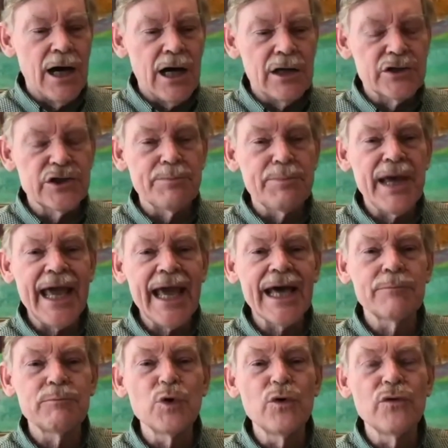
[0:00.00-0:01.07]

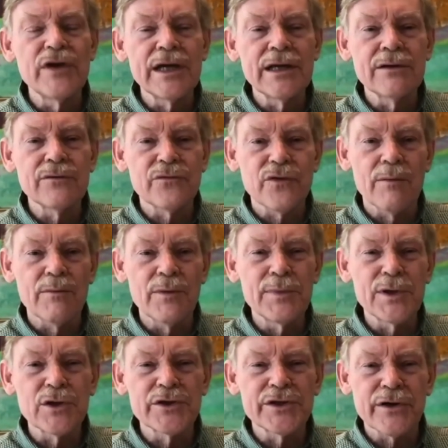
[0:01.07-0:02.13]
Japan moving from a
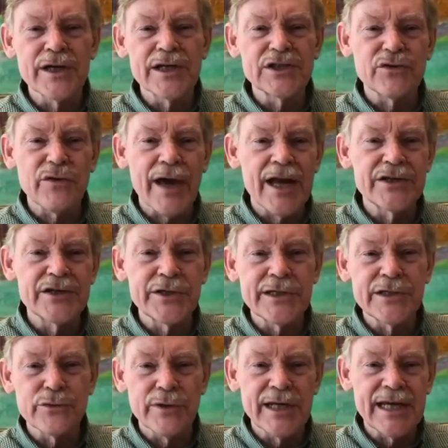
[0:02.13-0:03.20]
military strategy
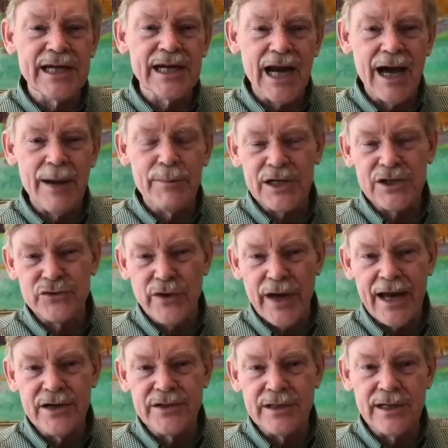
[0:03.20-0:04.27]
to an economic
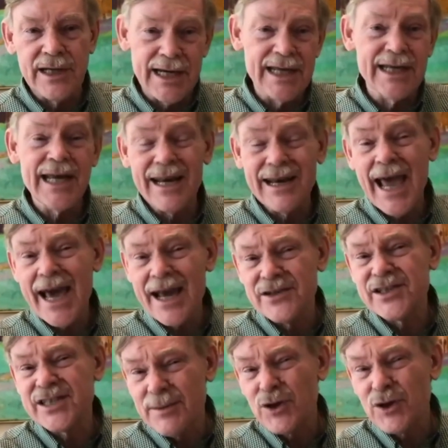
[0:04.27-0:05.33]
strategy. And it had a
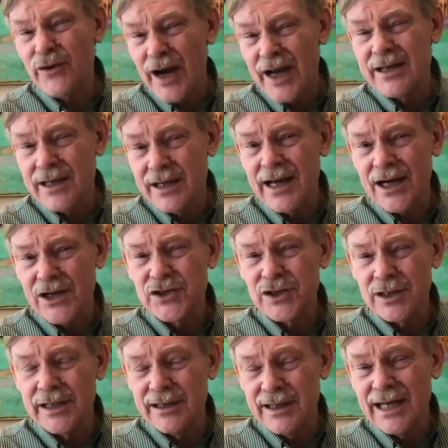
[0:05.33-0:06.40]
similar idea
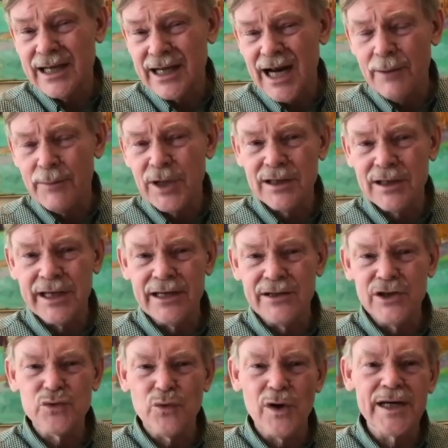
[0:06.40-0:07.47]
actually economically in the
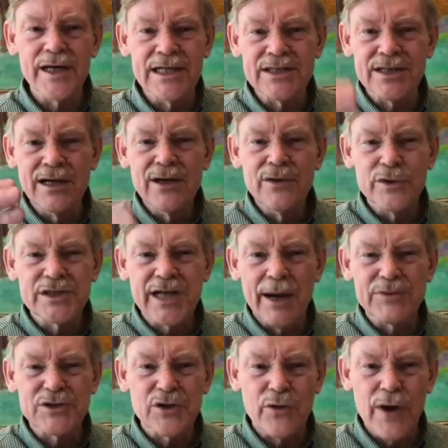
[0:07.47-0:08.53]
20s, which
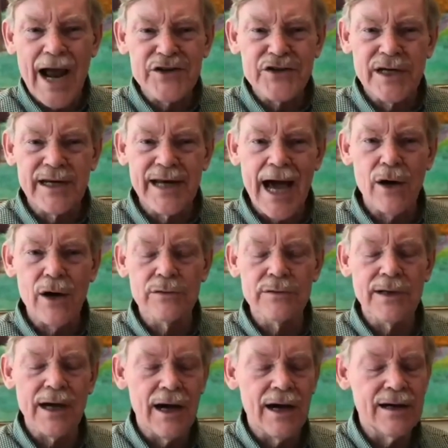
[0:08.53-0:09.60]
comes crashing down
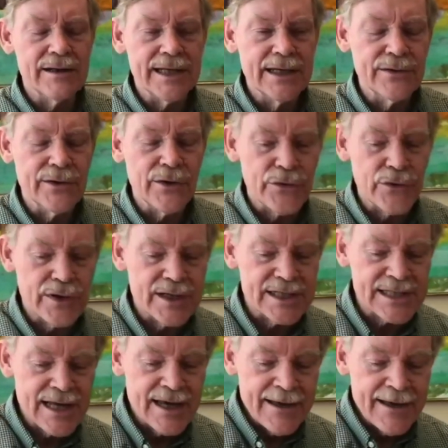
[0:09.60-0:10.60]
in the 30s.